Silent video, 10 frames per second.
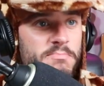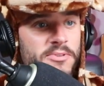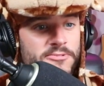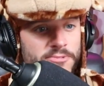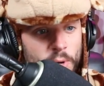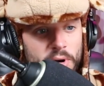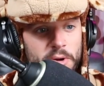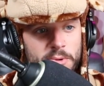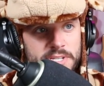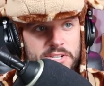before
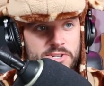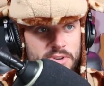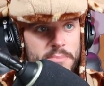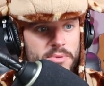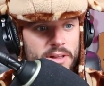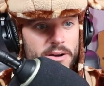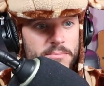it was a strip club.